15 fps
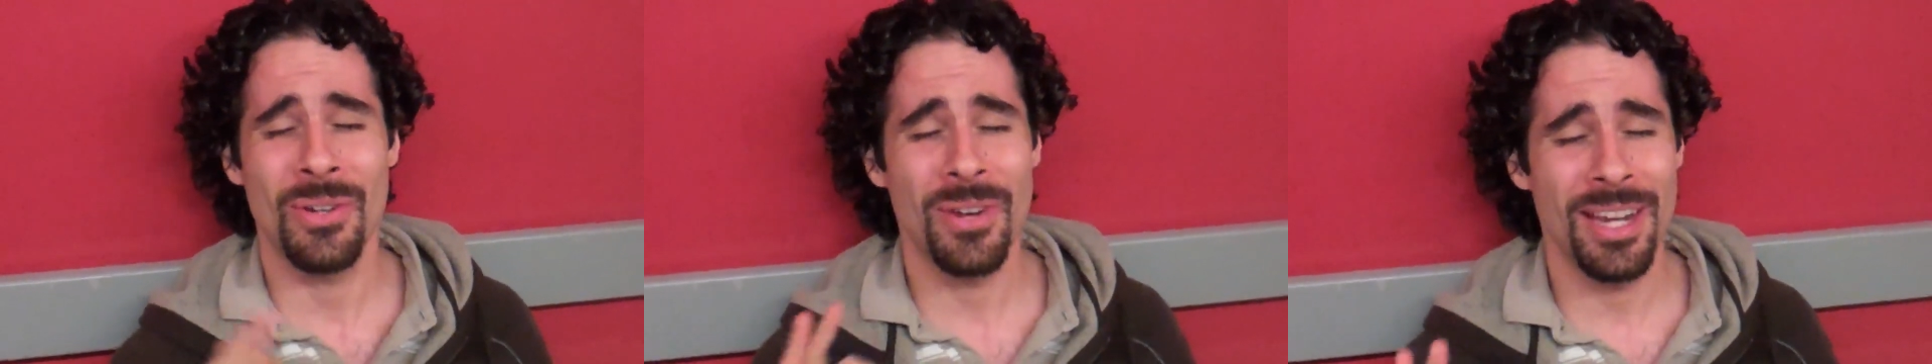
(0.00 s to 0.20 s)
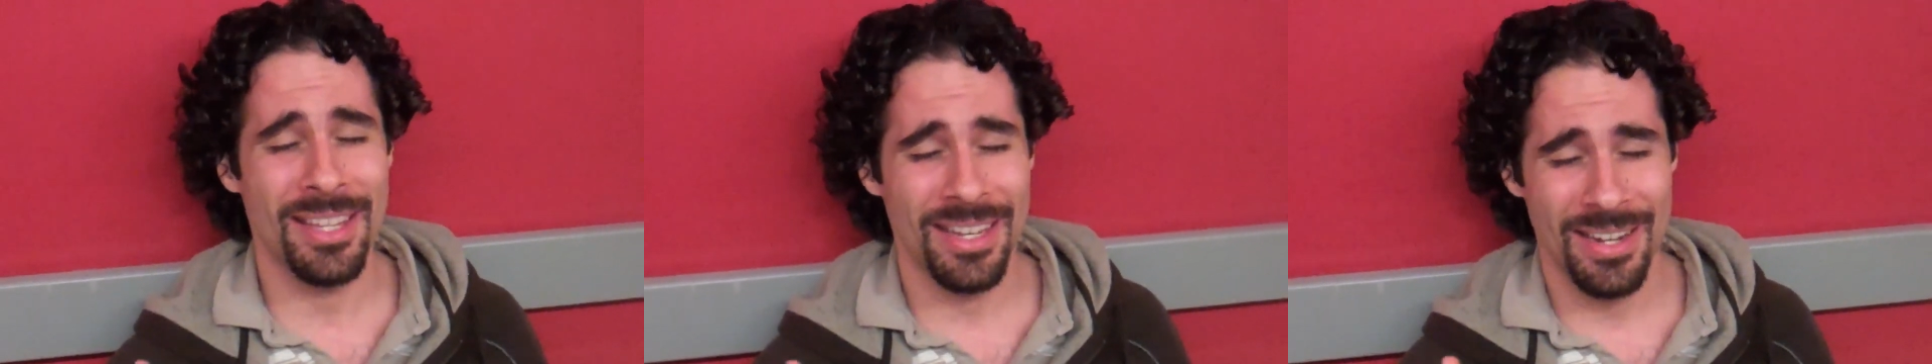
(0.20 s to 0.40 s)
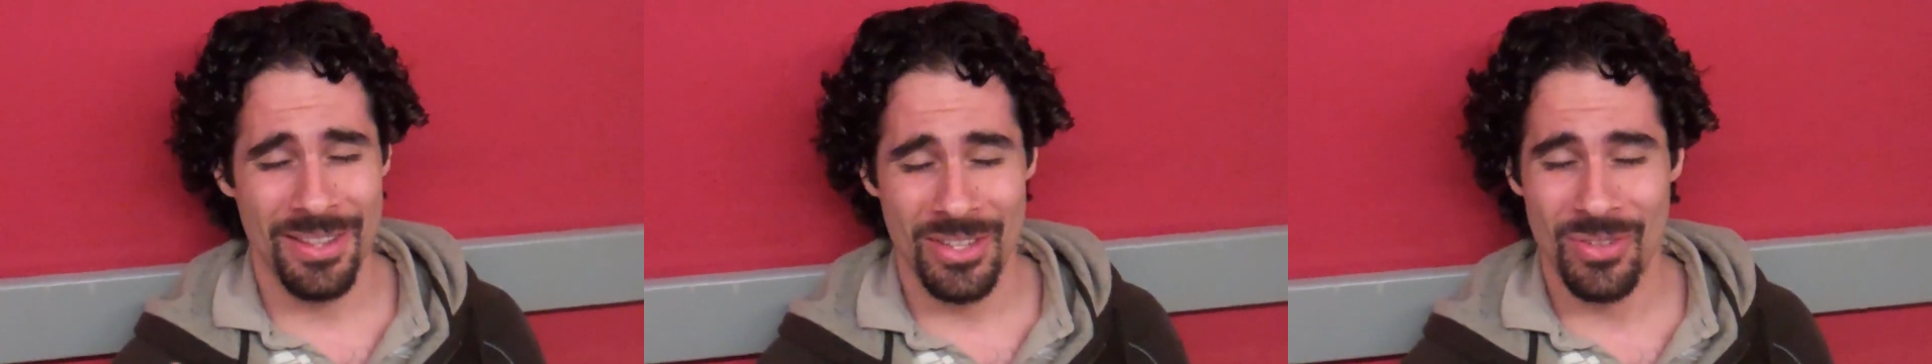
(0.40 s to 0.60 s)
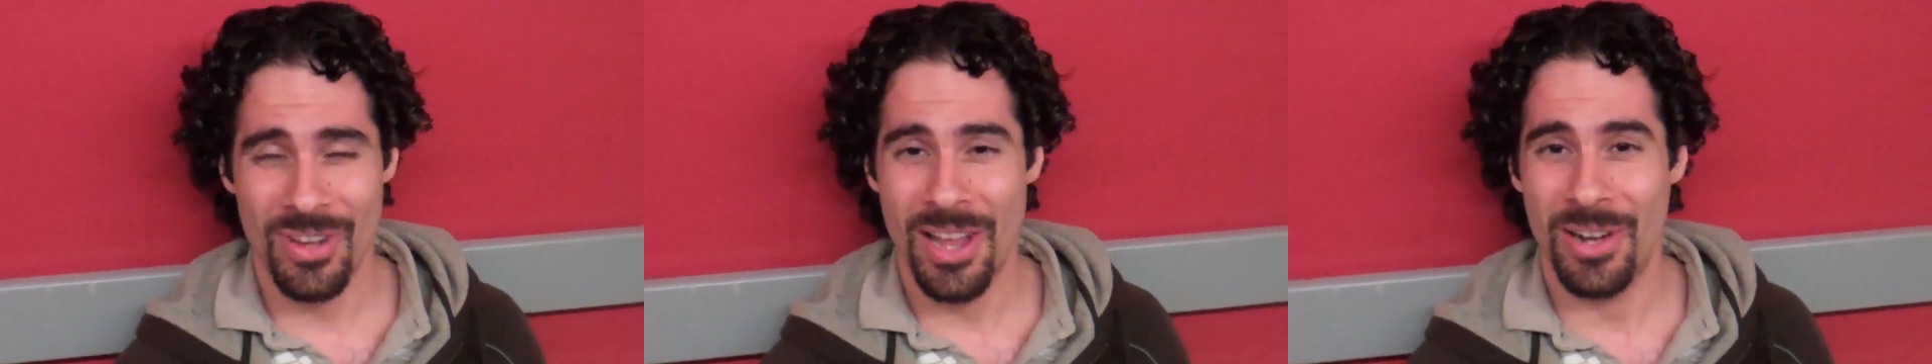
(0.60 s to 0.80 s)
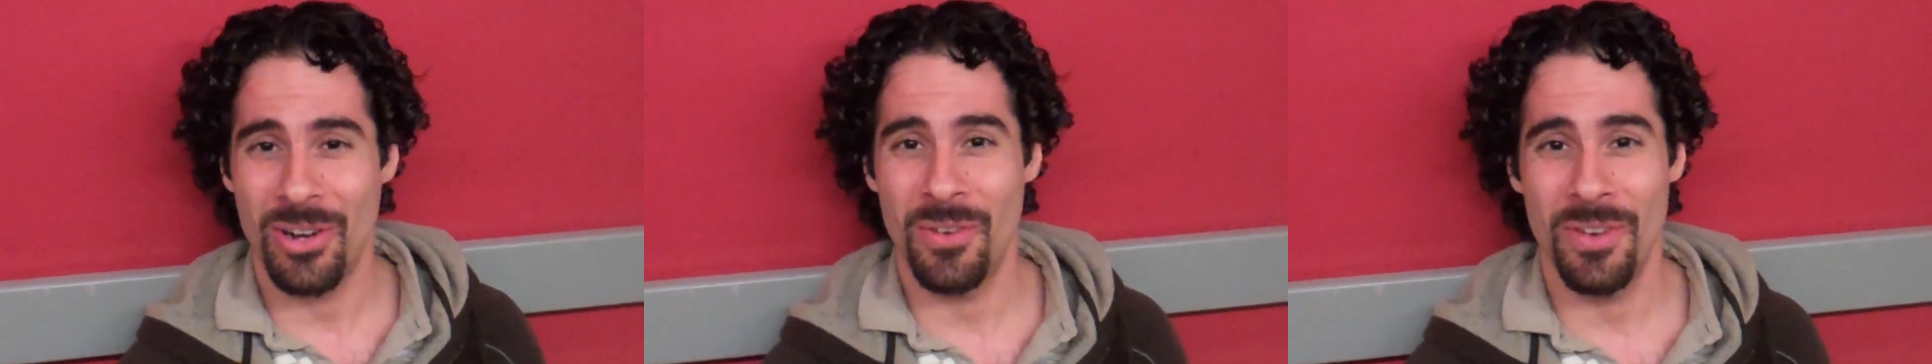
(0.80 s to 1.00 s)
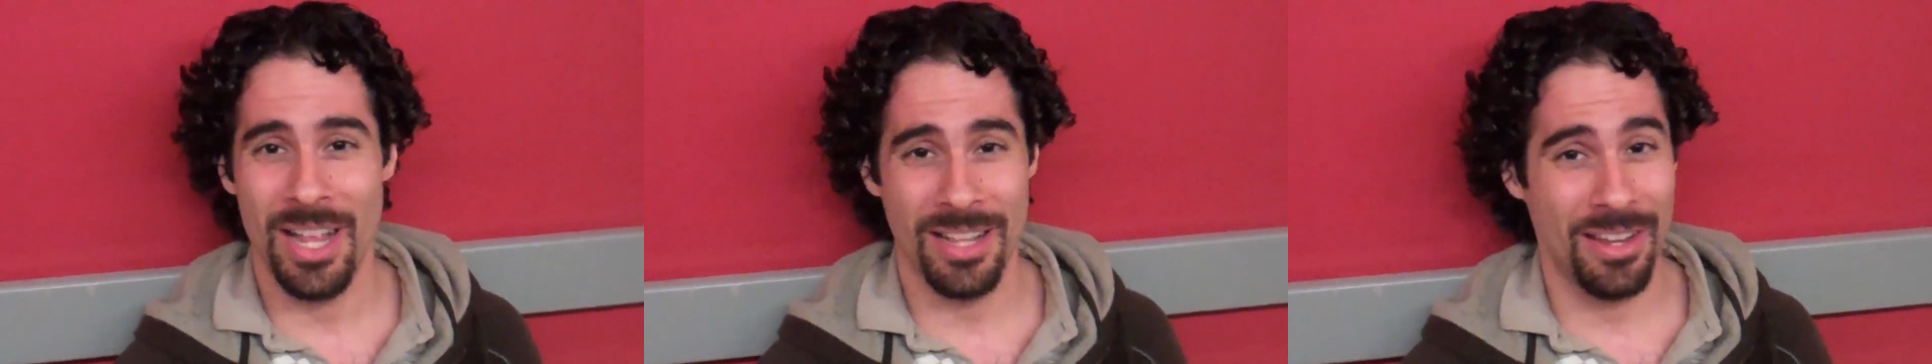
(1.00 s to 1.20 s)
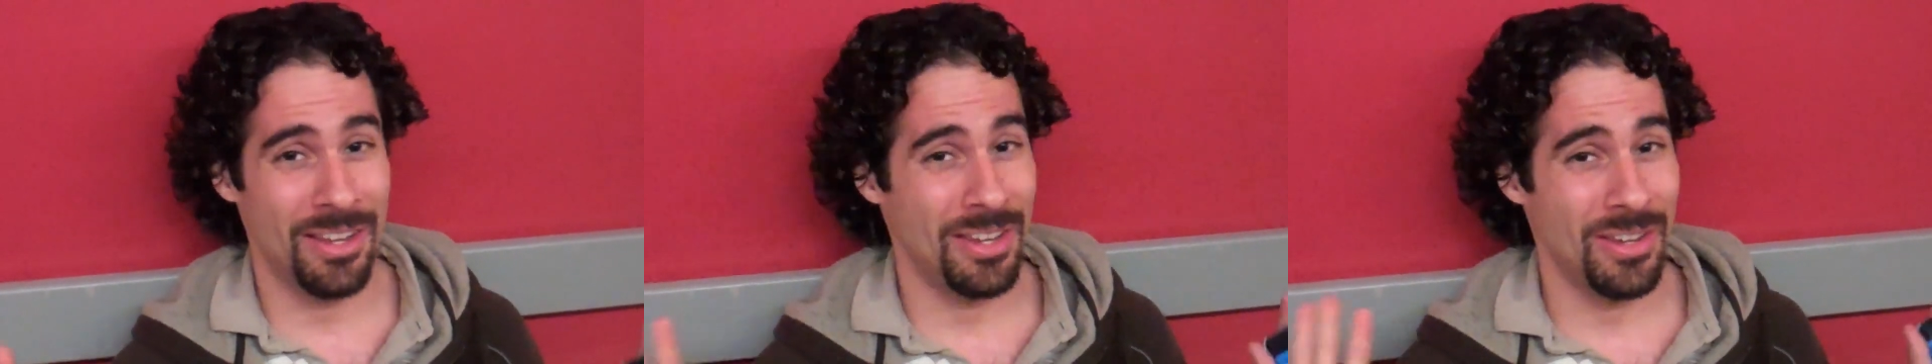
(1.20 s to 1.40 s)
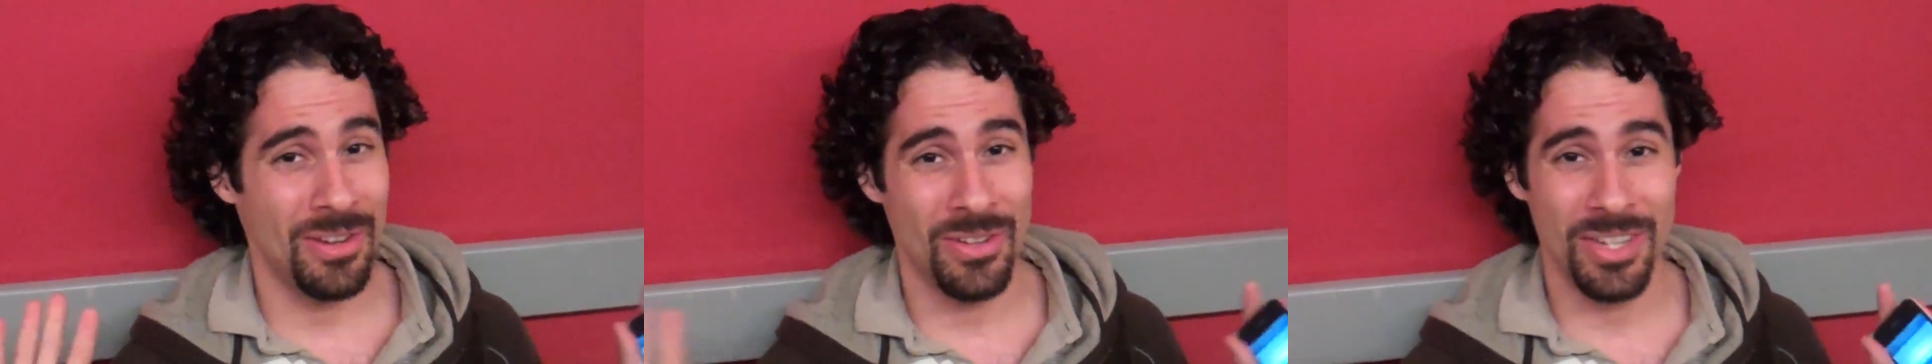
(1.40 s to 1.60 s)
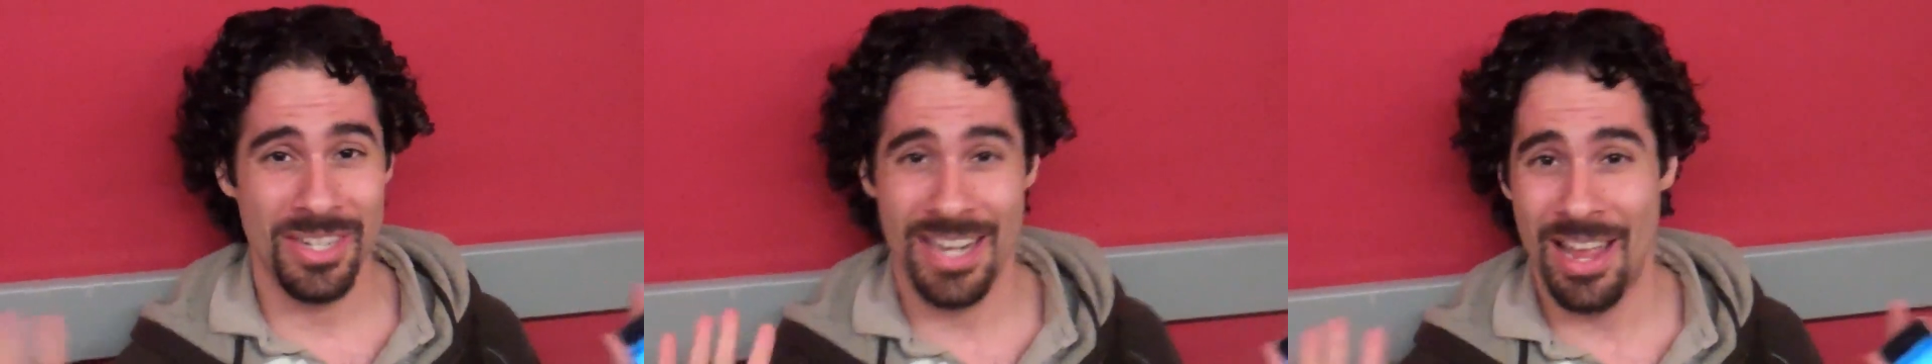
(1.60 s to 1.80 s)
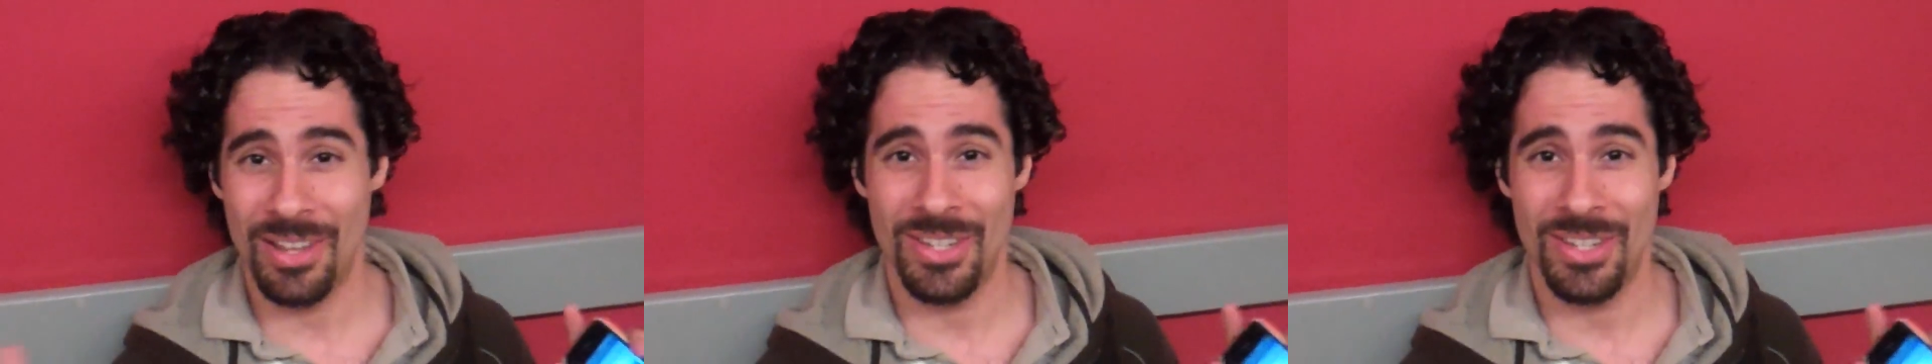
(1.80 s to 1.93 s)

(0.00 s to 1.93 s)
great to hear the track over like a huge. Oh,